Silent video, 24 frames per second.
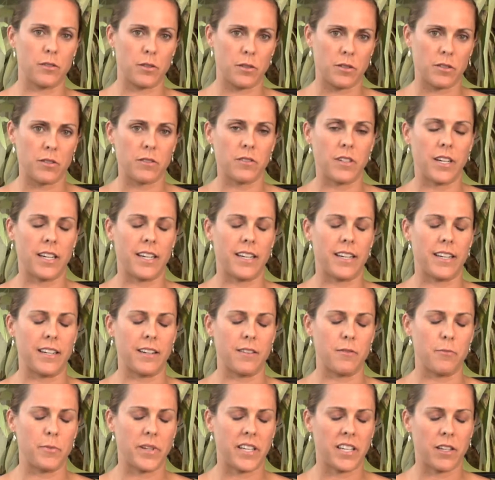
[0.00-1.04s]
or
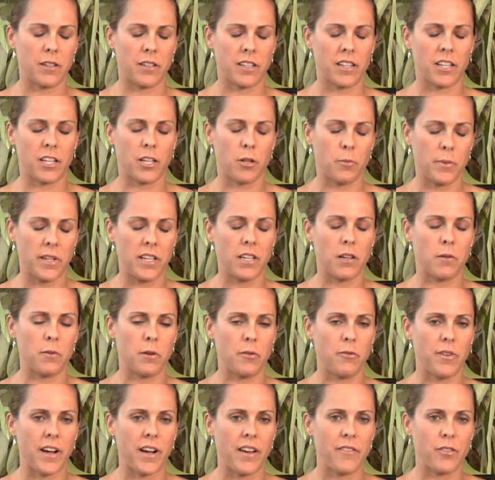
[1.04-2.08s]
uh, going to become
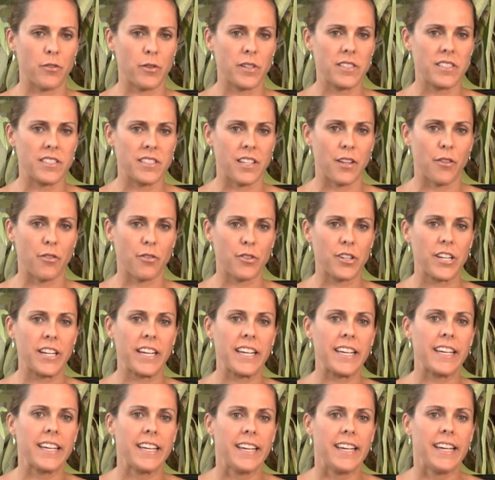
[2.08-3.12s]
a
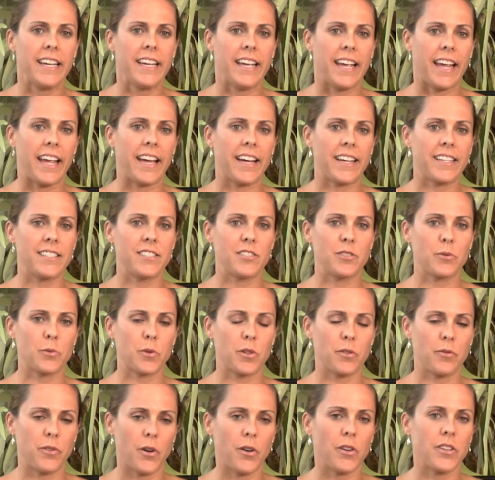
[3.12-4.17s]
501c3, and
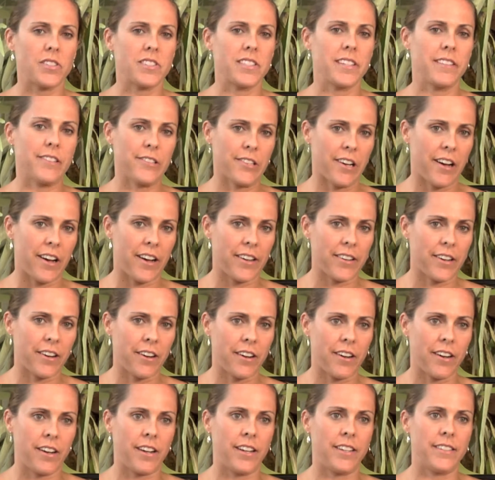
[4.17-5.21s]
we're focusing a lot
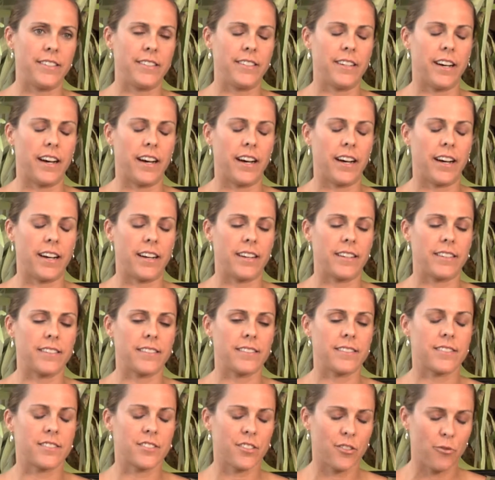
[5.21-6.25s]
on
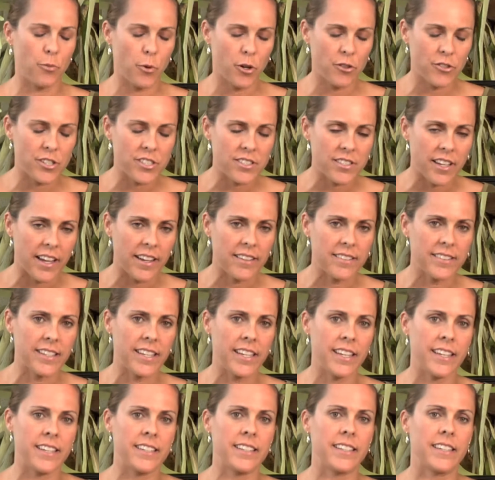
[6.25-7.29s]
uh, surfboard
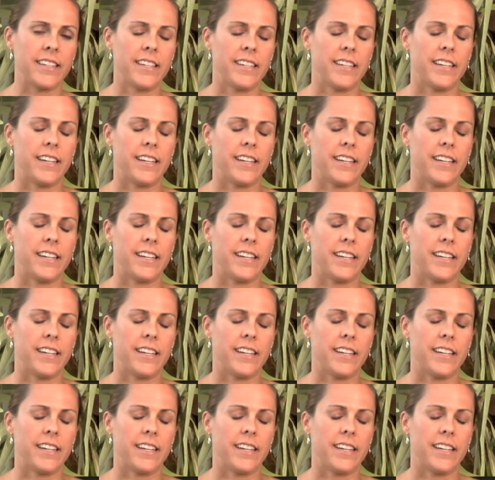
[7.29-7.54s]
recycling,